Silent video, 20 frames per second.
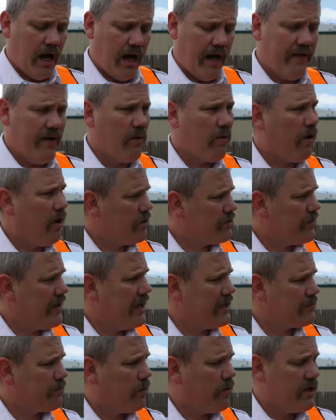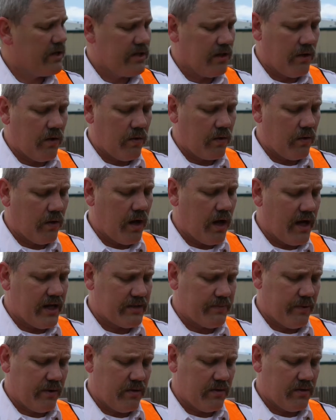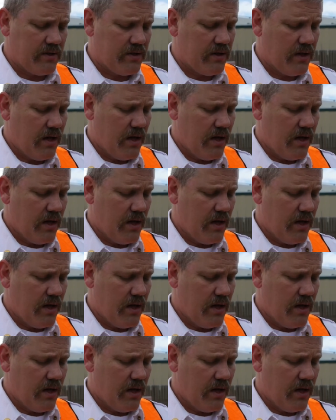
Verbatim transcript: and they were all transported to local hospitals.